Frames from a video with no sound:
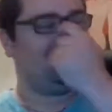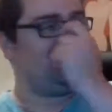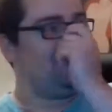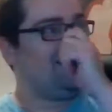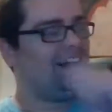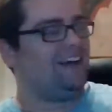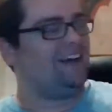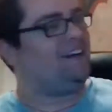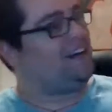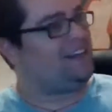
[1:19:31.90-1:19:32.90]

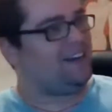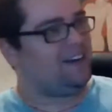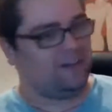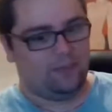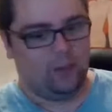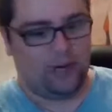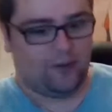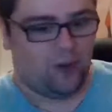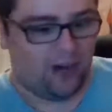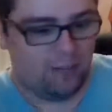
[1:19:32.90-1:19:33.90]
uh, I think, uh, when
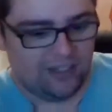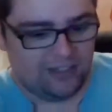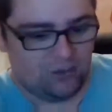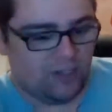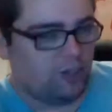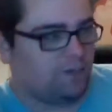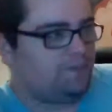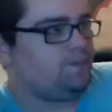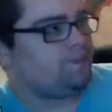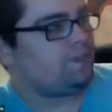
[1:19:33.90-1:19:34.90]
I talk about the structure.
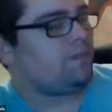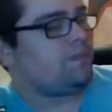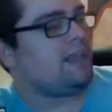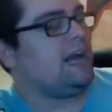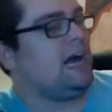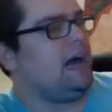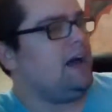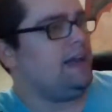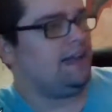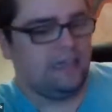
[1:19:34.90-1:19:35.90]

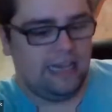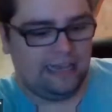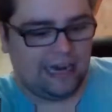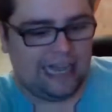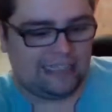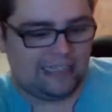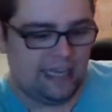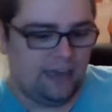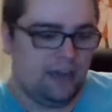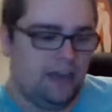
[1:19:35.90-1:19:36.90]
And, and, the last
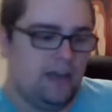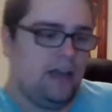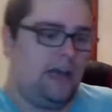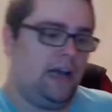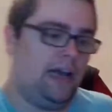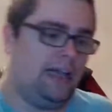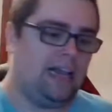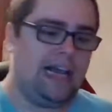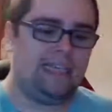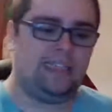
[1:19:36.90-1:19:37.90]
thing,
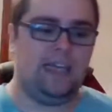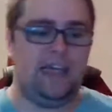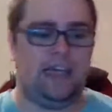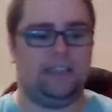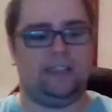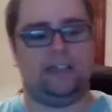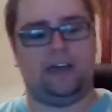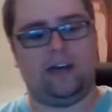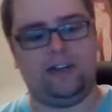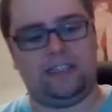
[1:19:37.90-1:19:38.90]
and the last thing is
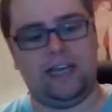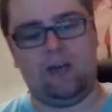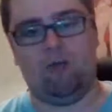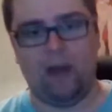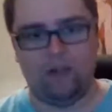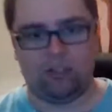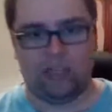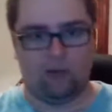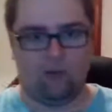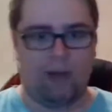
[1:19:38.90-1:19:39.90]
how do you say when you
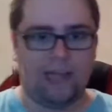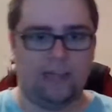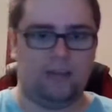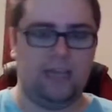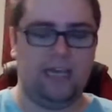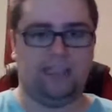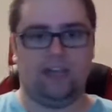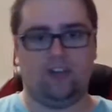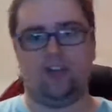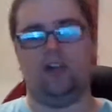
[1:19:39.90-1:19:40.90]
start to write the
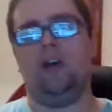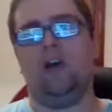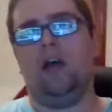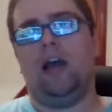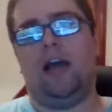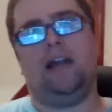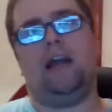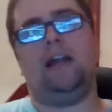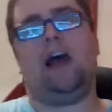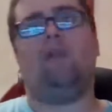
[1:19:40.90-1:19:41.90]
extension
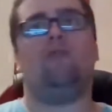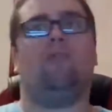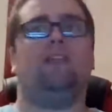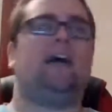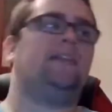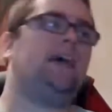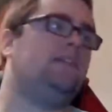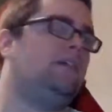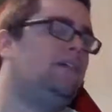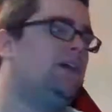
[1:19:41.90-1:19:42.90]
and, and how you conduct that.